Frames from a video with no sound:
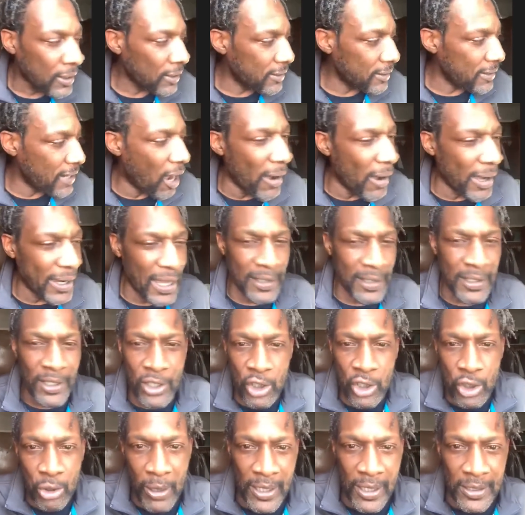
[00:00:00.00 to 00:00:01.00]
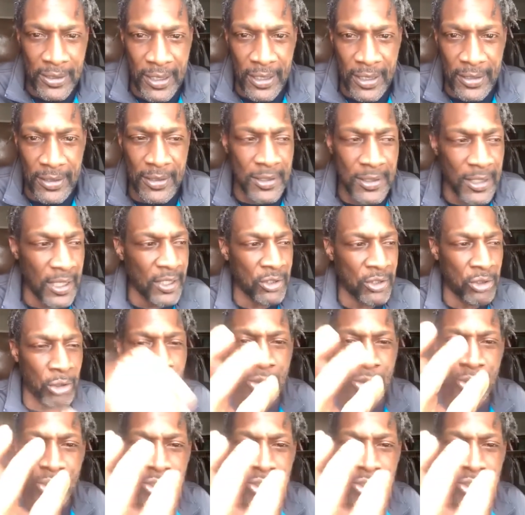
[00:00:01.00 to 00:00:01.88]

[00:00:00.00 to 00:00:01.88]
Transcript: Now I got to leave the train station. These dudes